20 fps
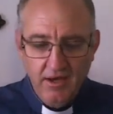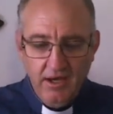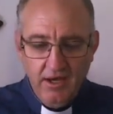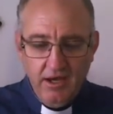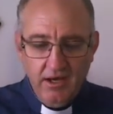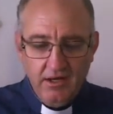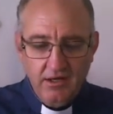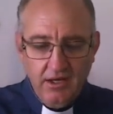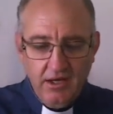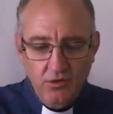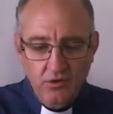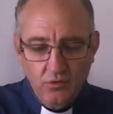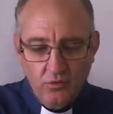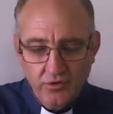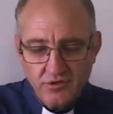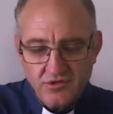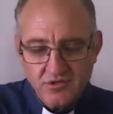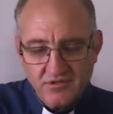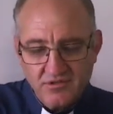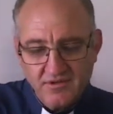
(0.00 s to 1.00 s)
in
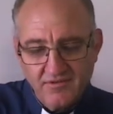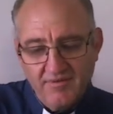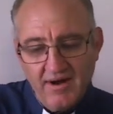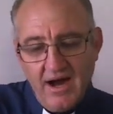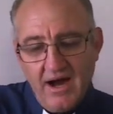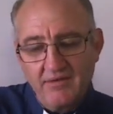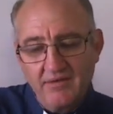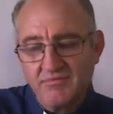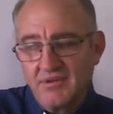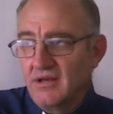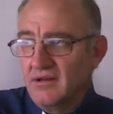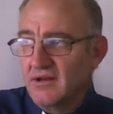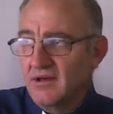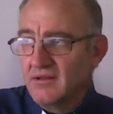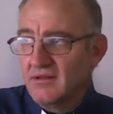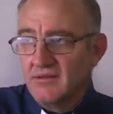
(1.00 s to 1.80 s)
order to survive, then